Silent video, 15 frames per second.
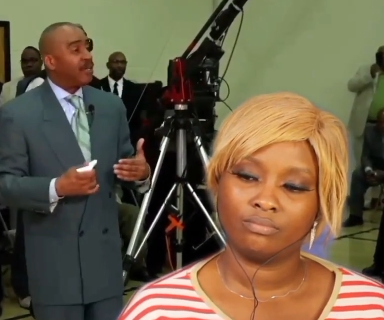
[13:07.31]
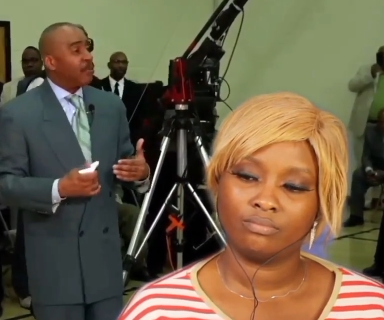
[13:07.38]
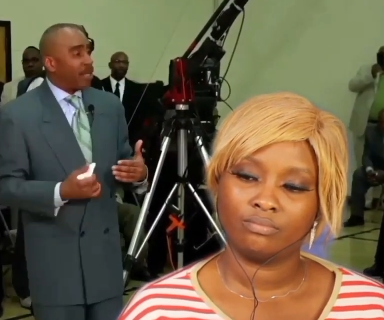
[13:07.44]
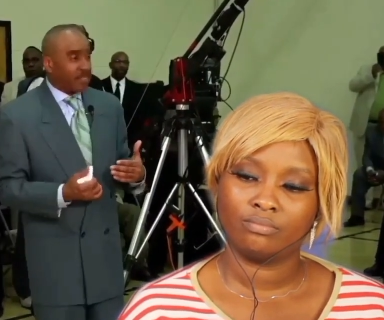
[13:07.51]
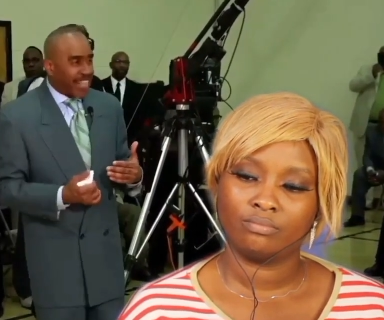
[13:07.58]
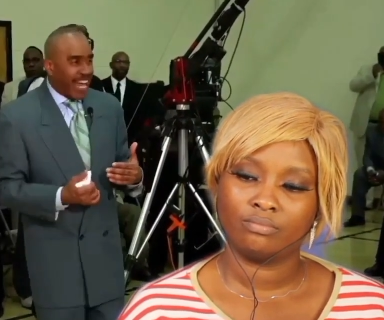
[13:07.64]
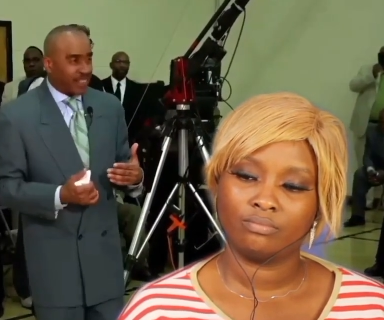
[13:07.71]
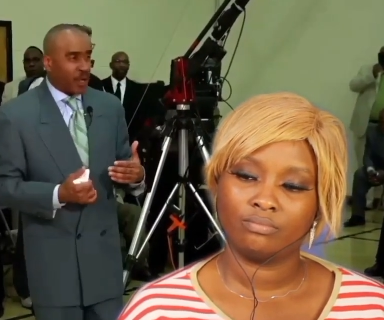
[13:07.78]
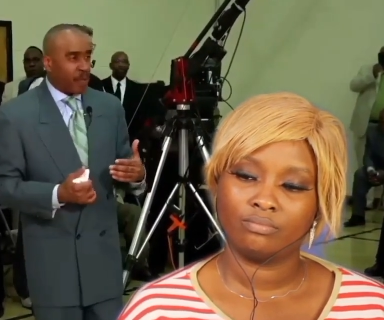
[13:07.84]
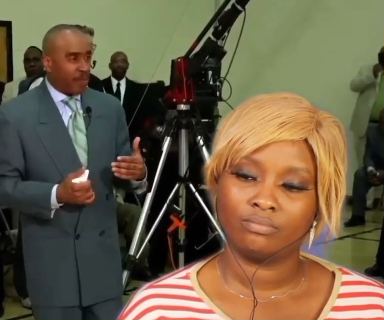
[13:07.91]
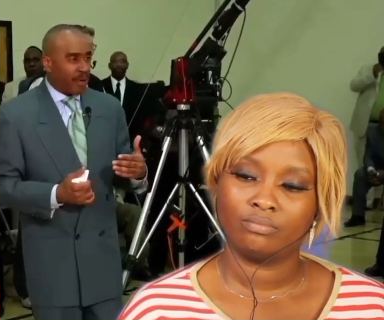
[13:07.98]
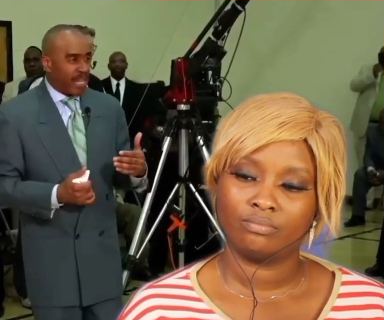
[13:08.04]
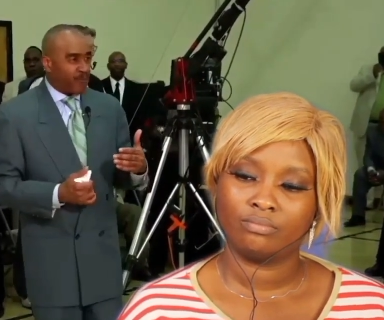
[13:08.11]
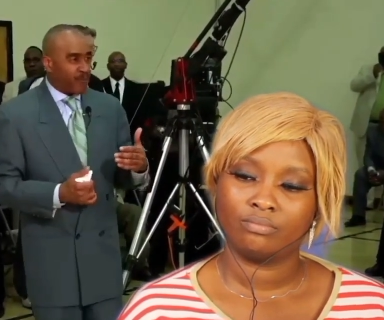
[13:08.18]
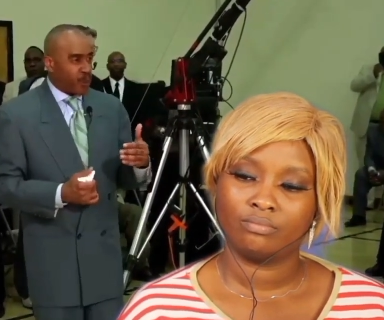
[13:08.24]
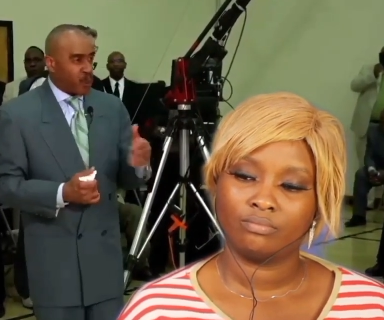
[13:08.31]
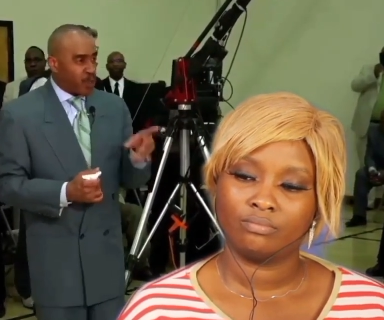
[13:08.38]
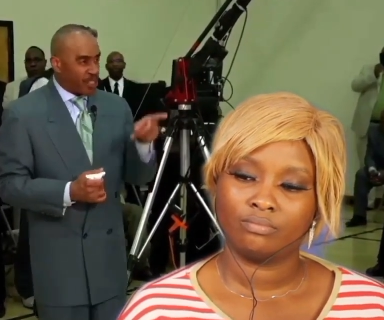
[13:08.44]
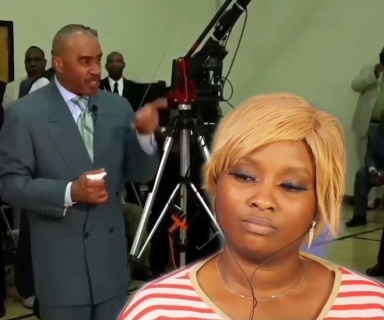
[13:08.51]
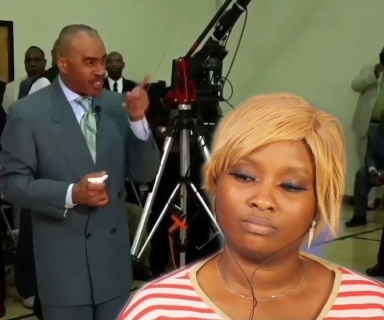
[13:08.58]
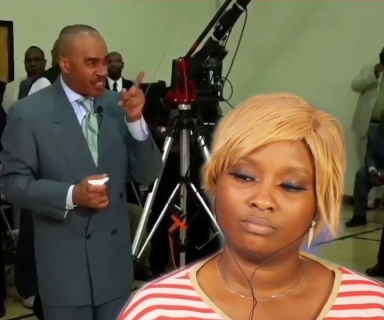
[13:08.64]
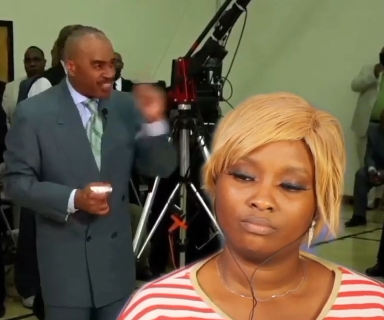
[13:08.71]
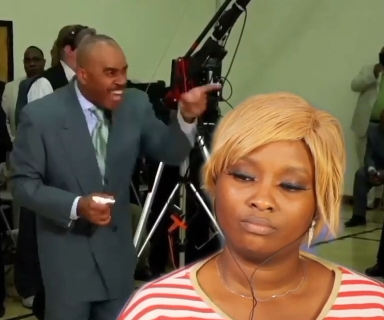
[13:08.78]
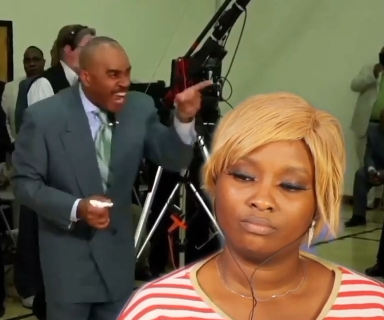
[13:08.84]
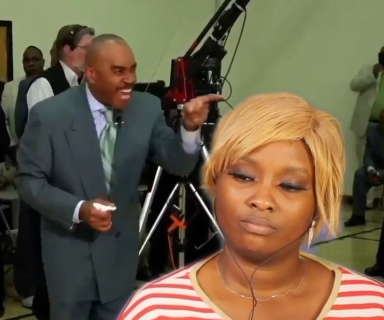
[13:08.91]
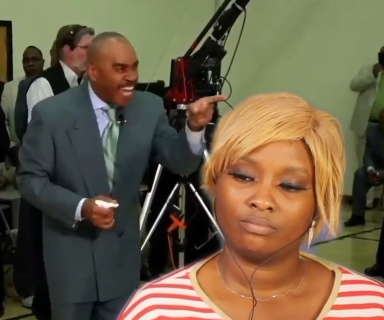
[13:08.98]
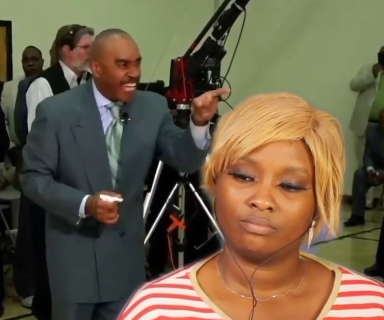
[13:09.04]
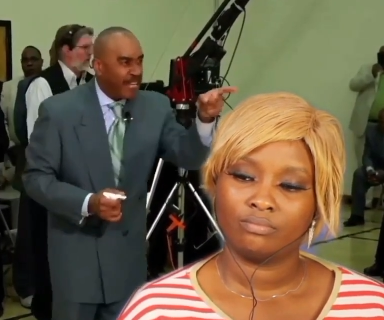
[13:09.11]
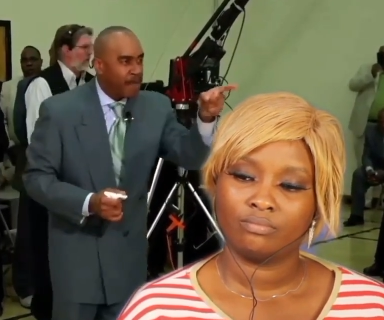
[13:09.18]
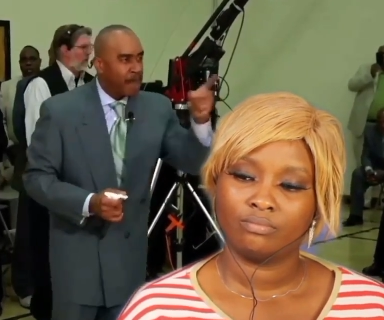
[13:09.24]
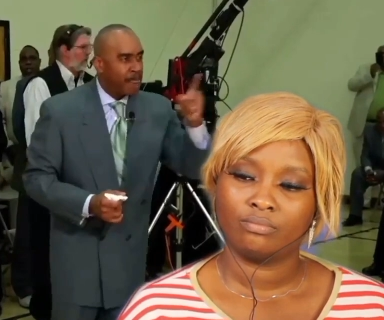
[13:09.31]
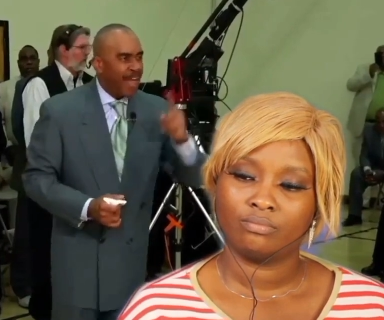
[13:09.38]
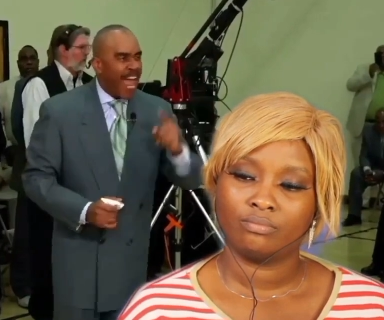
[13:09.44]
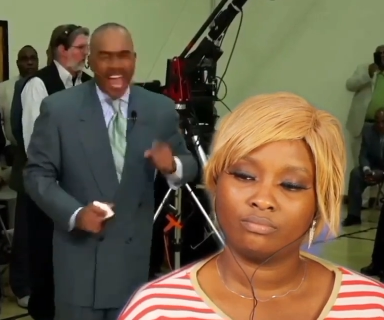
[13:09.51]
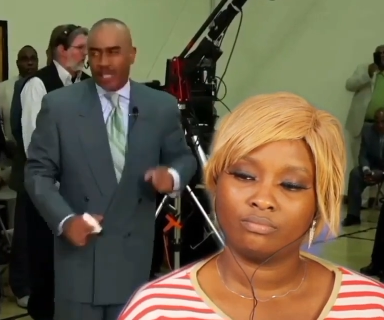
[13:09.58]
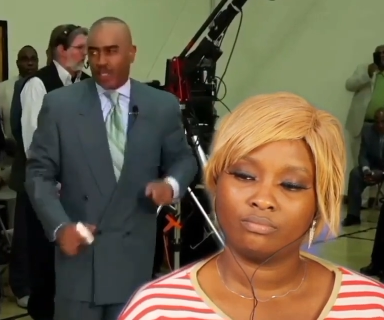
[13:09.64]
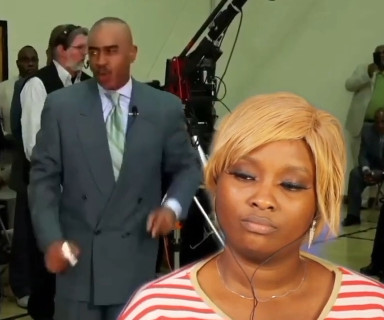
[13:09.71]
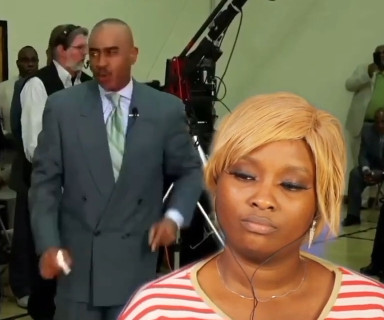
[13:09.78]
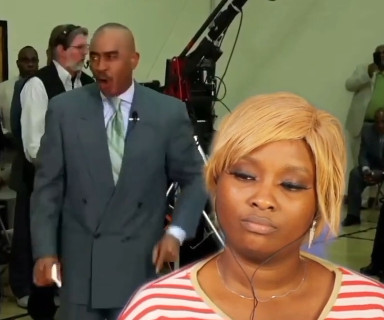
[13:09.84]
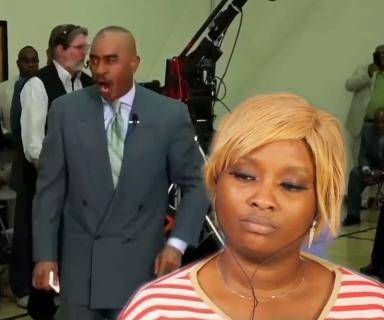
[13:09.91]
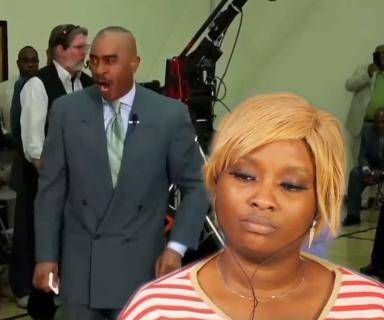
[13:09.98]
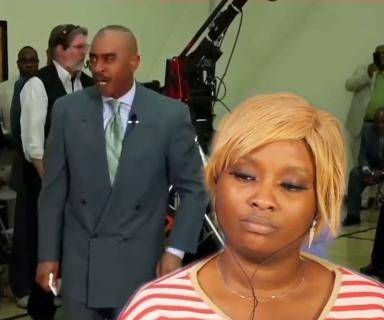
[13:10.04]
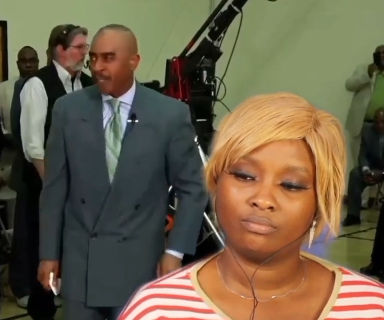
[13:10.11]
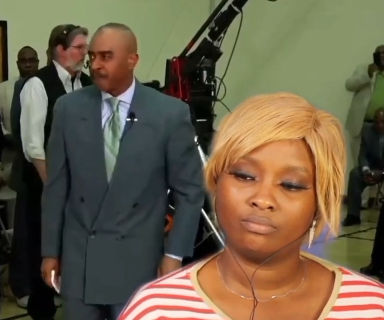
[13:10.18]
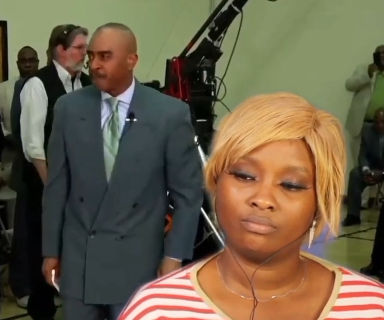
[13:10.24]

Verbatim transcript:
Speaker 1: But that don't mean for you to stay as you are.